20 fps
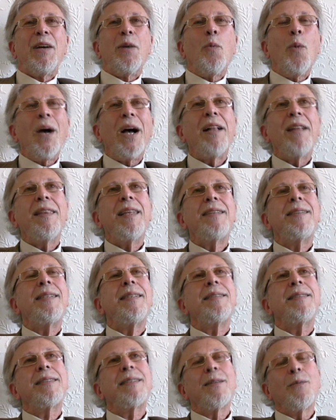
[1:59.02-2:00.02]
Well,
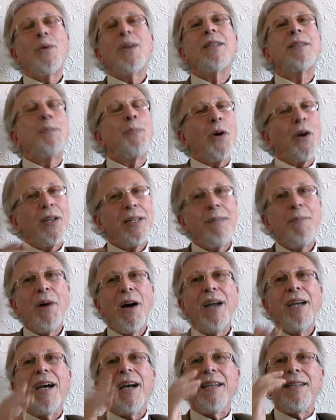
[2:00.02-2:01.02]
it's partly
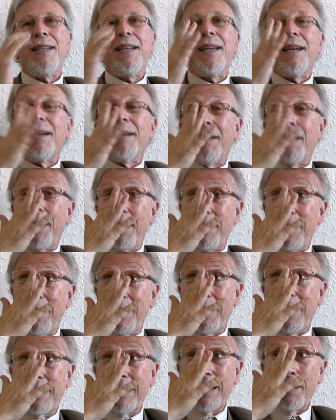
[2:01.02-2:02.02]
my idea. There's